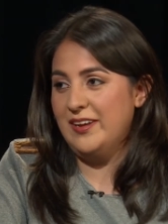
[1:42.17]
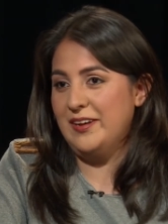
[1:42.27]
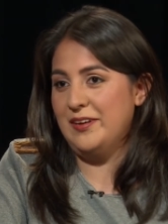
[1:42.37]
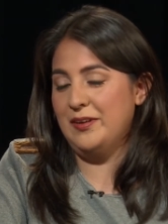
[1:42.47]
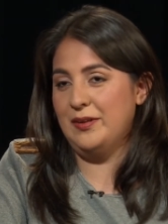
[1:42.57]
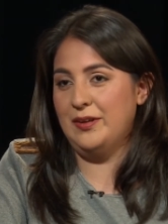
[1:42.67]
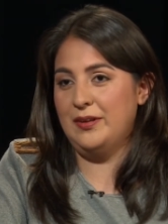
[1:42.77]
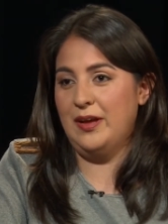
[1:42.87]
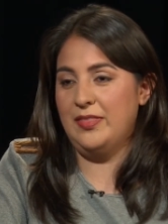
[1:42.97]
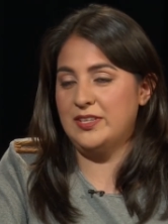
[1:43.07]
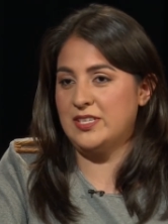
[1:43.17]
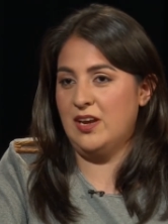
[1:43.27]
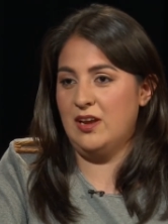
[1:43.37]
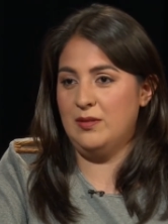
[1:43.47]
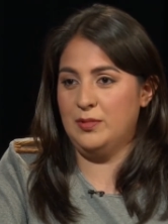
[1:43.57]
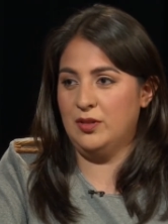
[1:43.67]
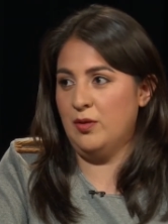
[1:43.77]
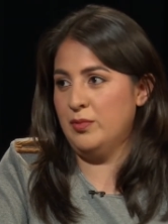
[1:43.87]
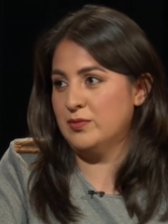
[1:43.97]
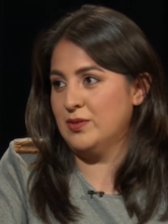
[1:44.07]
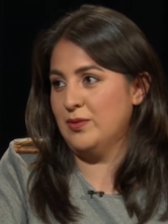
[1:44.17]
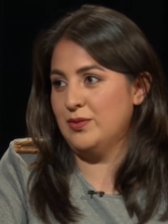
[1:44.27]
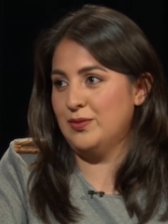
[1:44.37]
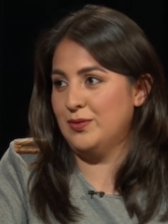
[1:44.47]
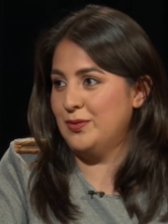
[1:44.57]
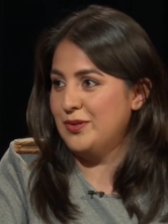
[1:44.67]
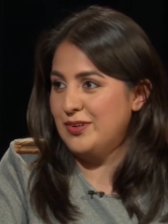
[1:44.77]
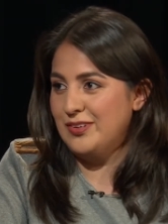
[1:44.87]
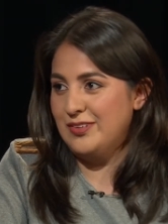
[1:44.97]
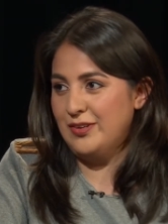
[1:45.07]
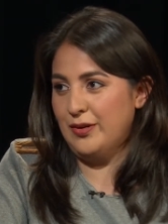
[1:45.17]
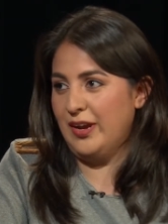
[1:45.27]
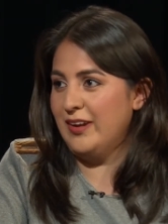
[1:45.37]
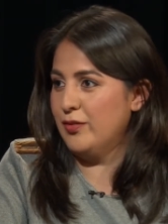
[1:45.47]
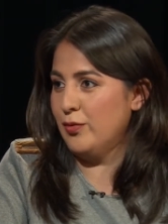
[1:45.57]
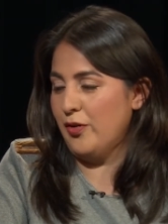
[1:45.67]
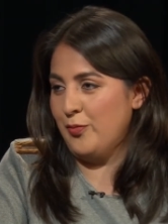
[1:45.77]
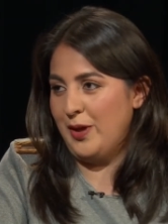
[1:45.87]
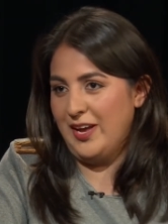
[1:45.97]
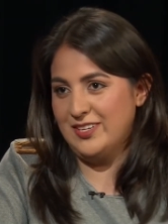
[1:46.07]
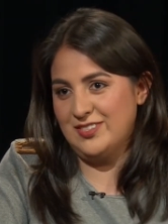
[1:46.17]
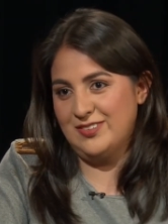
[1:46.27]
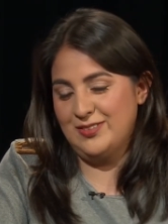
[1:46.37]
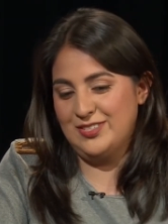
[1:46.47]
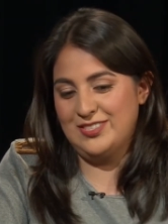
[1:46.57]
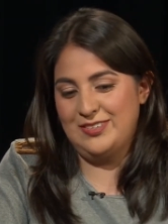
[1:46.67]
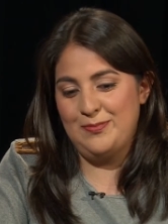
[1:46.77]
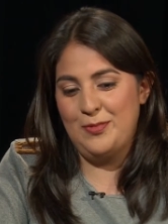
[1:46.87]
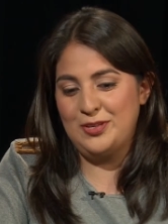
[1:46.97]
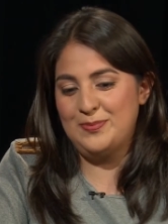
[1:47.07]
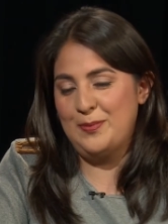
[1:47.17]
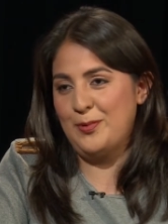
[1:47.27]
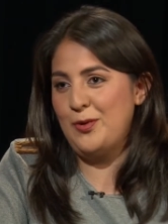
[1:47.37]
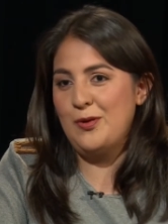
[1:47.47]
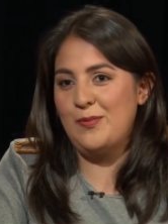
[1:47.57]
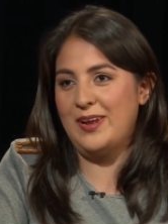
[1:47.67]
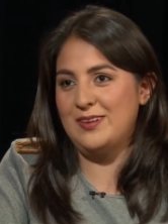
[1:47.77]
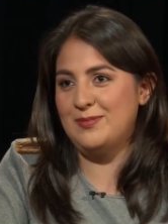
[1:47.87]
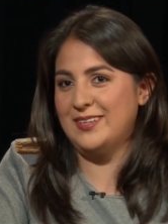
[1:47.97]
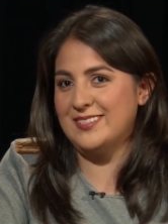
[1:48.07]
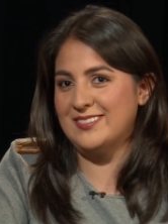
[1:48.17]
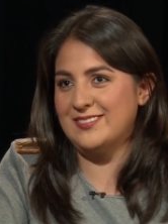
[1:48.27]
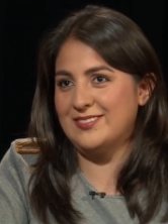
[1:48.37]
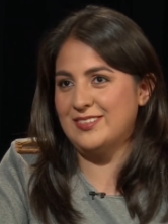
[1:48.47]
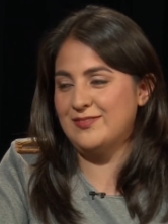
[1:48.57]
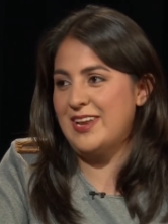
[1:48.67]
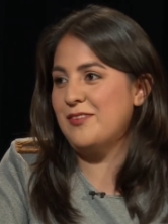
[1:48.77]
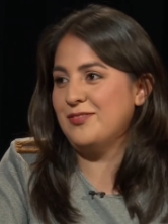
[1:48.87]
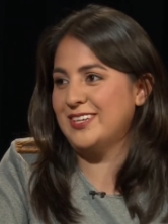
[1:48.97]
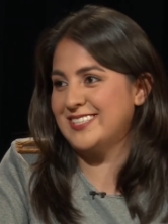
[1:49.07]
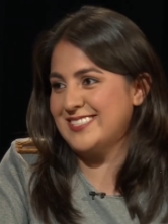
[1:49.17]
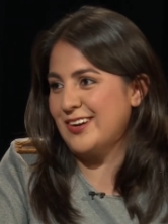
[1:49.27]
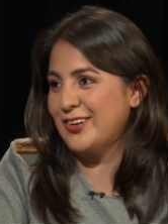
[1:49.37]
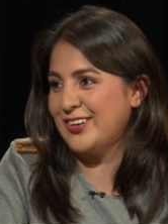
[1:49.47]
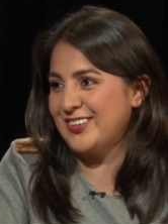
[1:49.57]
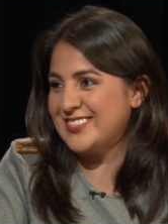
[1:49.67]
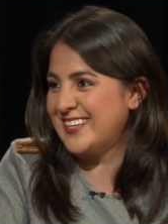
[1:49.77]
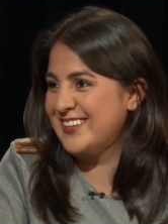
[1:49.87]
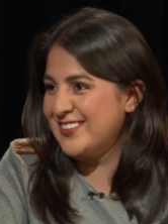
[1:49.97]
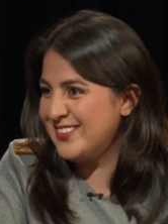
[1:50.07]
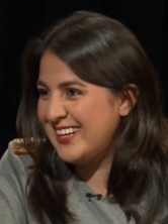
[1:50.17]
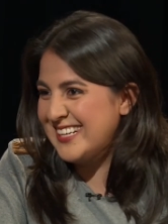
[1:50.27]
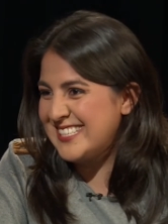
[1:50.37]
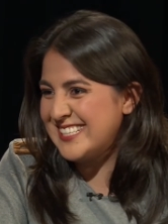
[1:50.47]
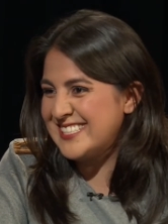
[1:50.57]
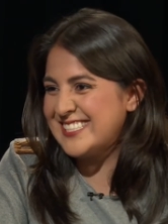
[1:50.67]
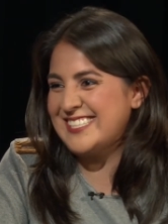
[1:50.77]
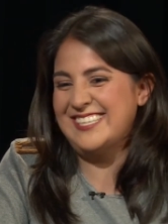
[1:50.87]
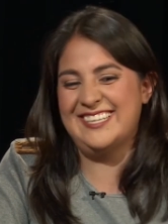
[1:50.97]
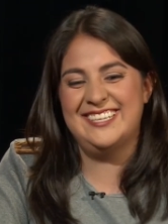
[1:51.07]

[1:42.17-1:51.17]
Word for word: Uh, at the time, Colombia was going through you know, kind of a rough patch, which most people know about it because of, of Netflix, Narcos. I don't know if you had a chance to see it.